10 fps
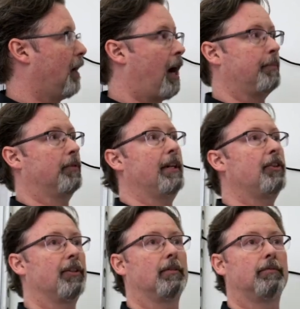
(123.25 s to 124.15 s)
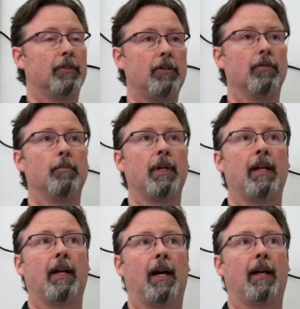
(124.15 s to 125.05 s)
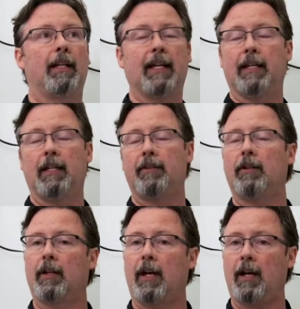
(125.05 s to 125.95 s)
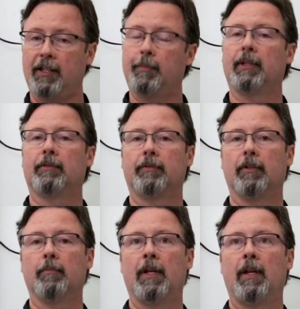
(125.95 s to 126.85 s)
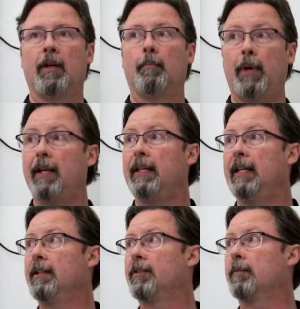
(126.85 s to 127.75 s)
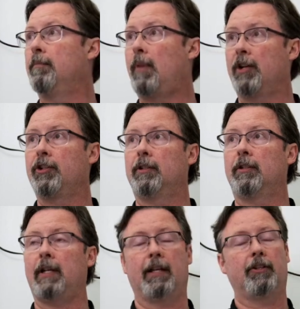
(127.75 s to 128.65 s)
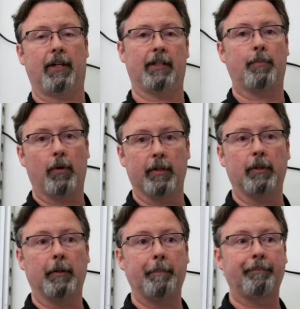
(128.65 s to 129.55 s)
operational room like any other hospital room, but it's modular and transportable.